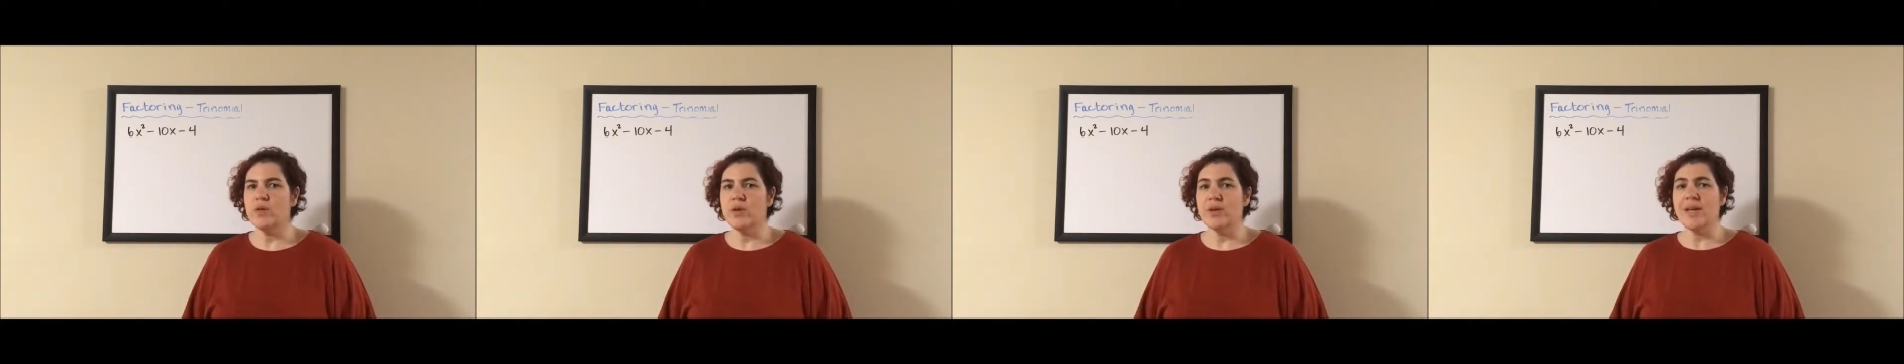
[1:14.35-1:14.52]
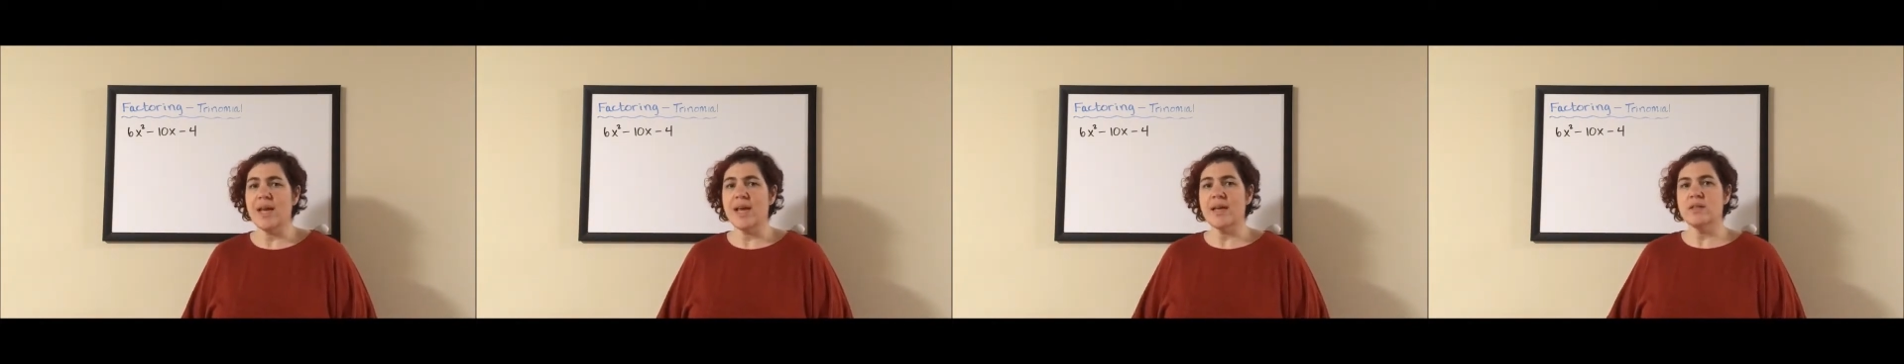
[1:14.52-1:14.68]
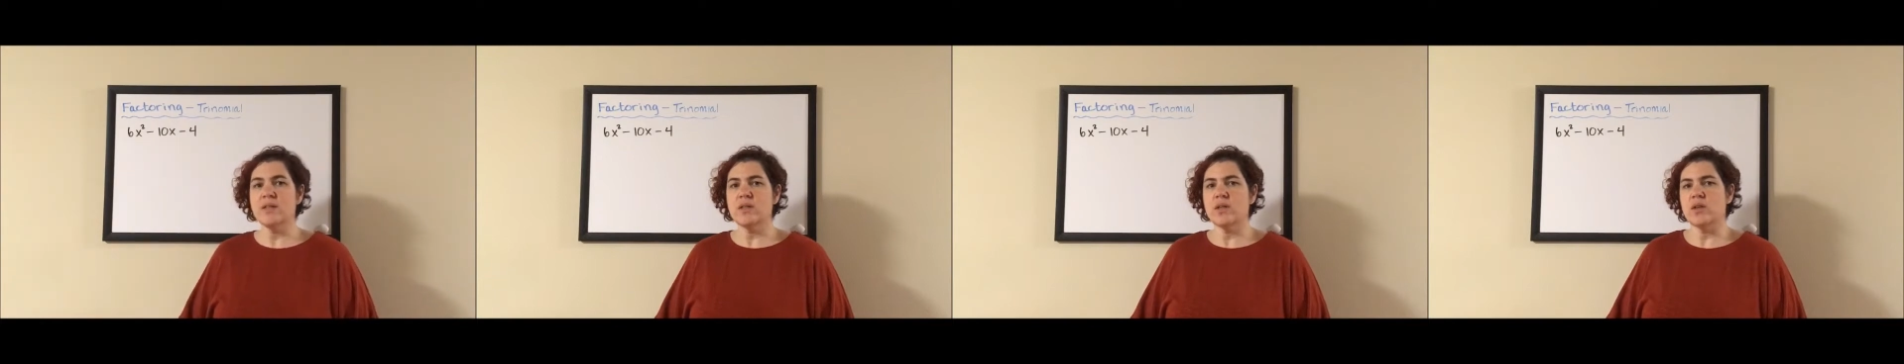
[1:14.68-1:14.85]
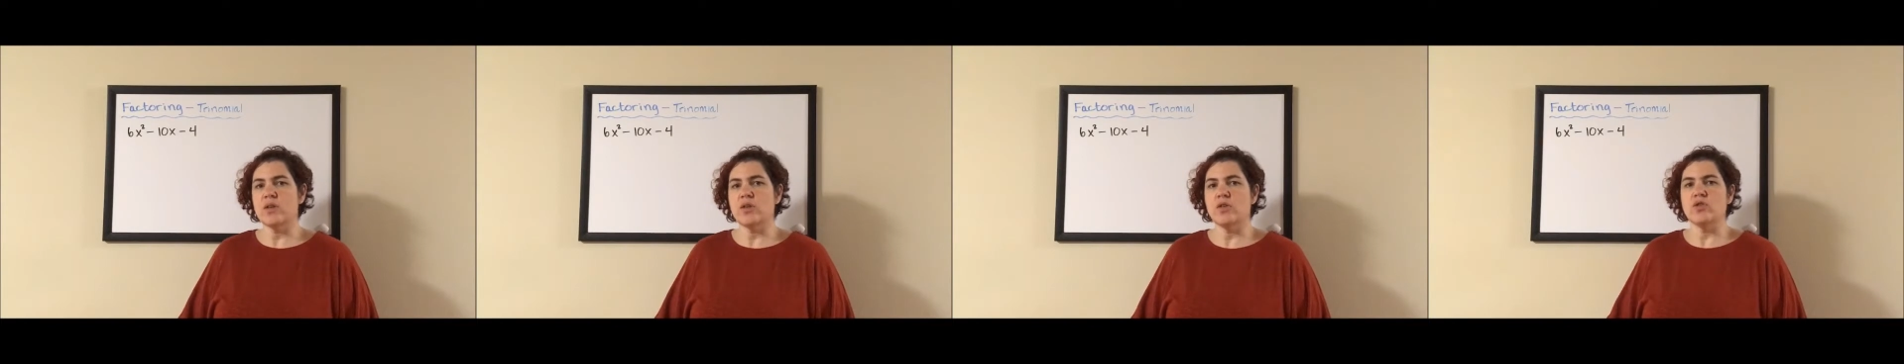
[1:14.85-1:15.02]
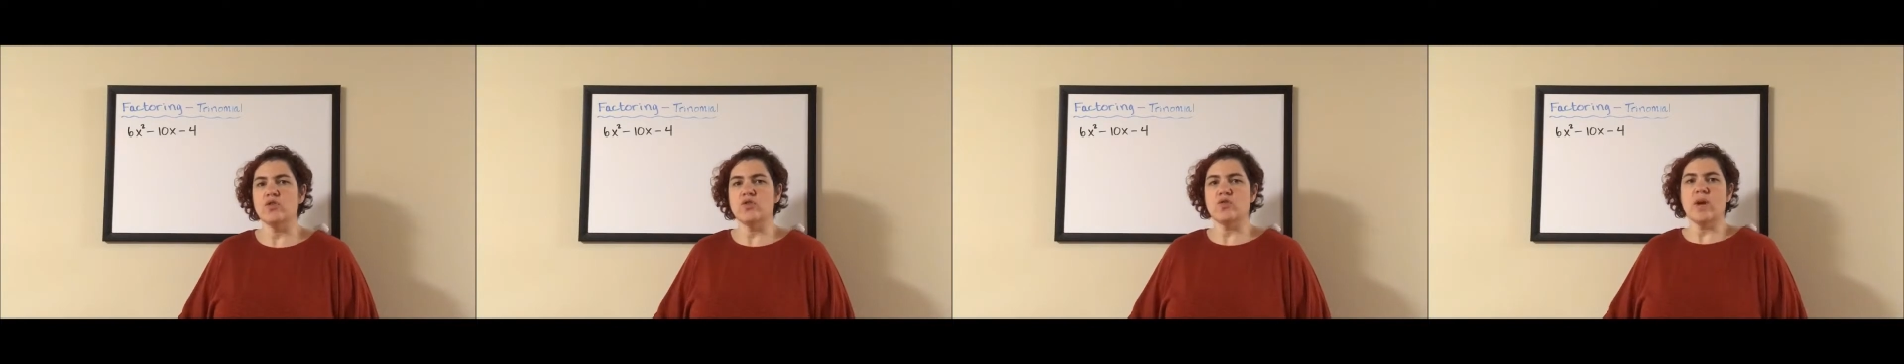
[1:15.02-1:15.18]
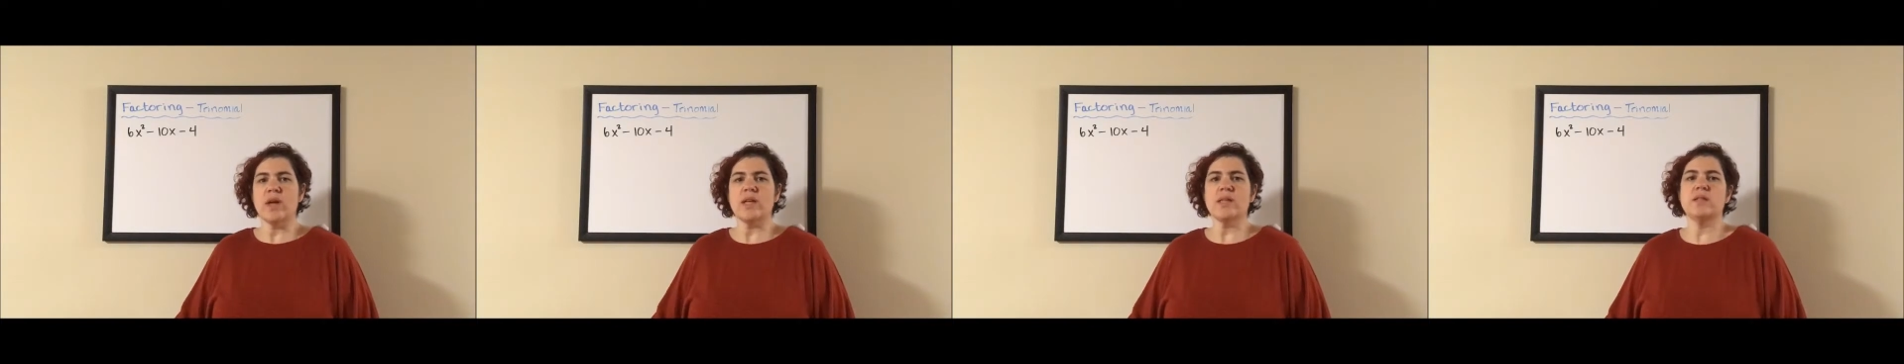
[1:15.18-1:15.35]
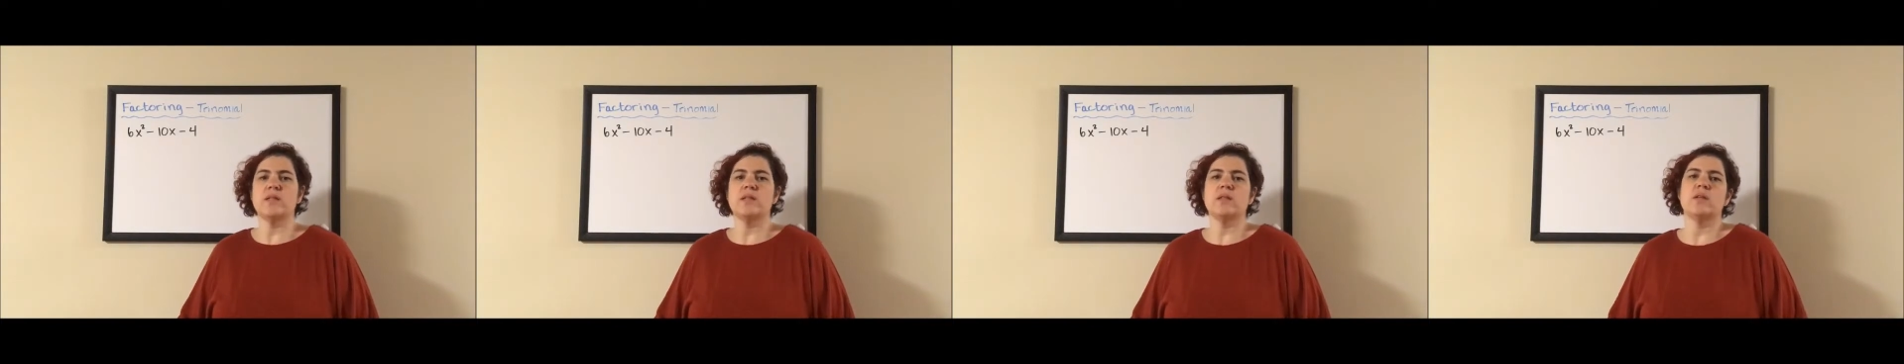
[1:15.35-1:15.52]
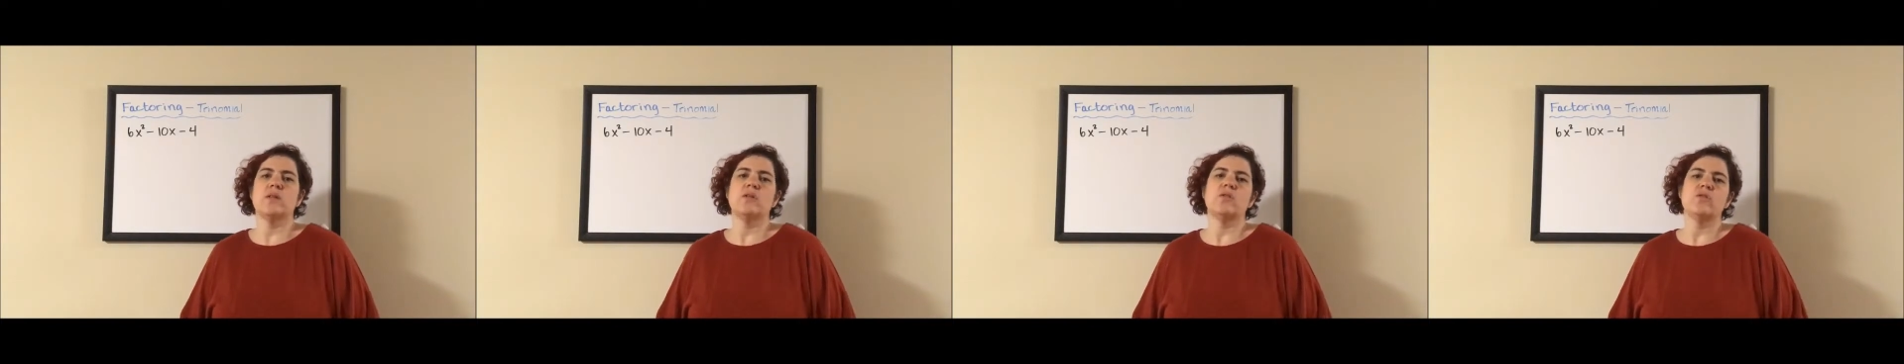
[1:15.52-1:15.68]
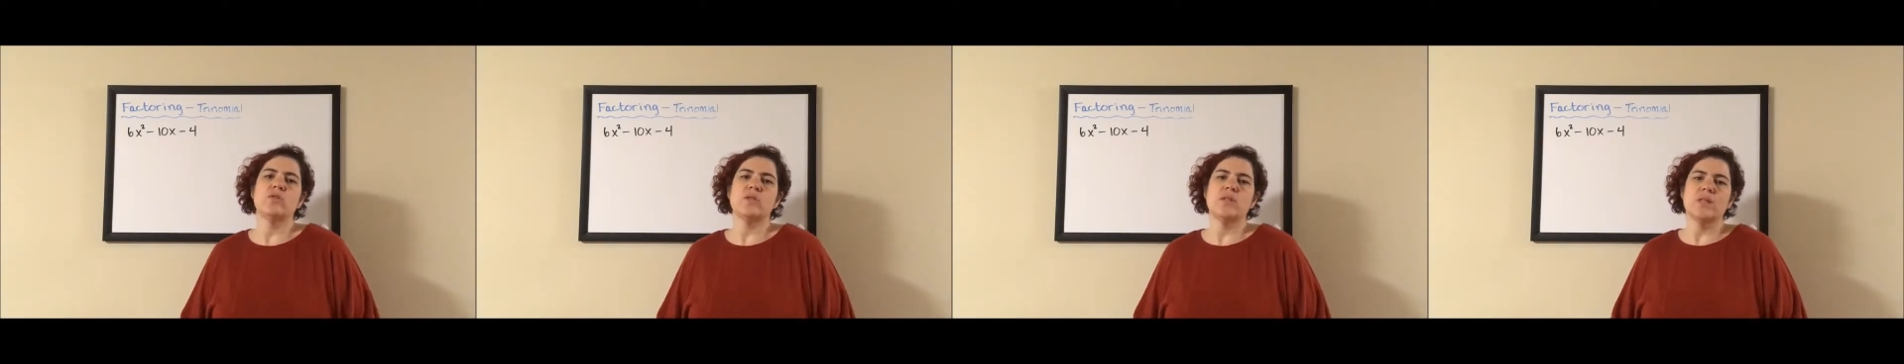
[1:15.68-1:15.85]
or a test and you're stressed
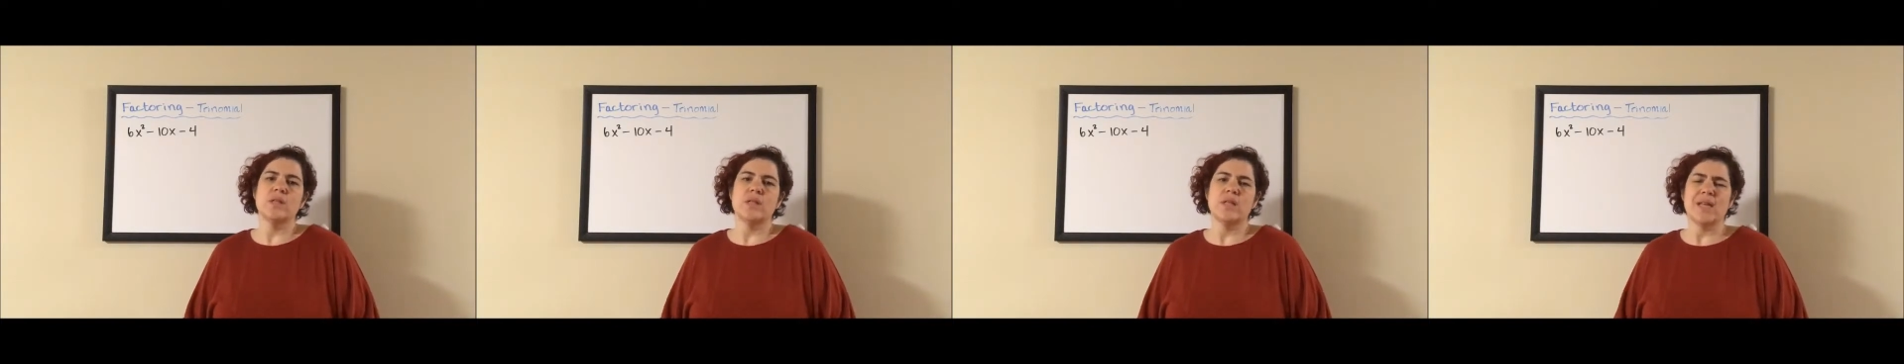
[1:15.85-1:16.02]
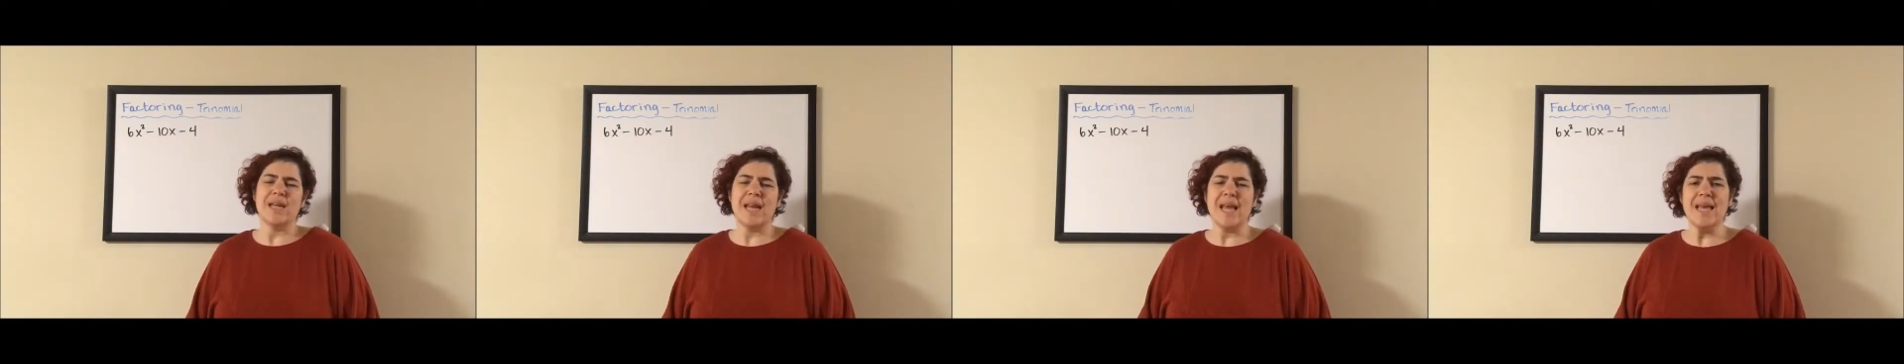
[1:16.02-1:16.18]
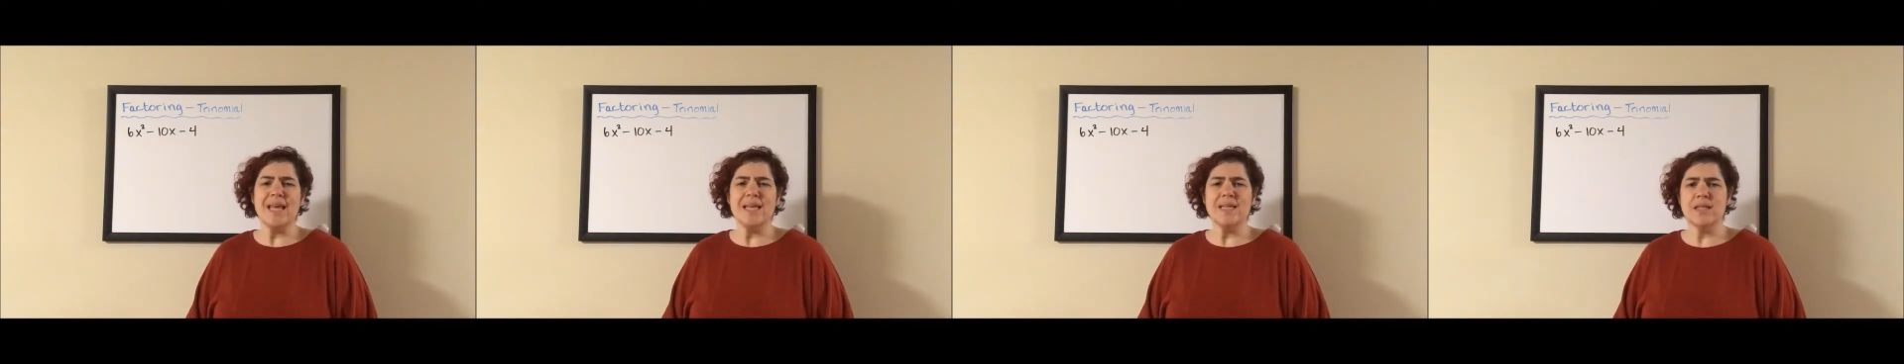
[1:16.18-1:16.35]
and you just see that A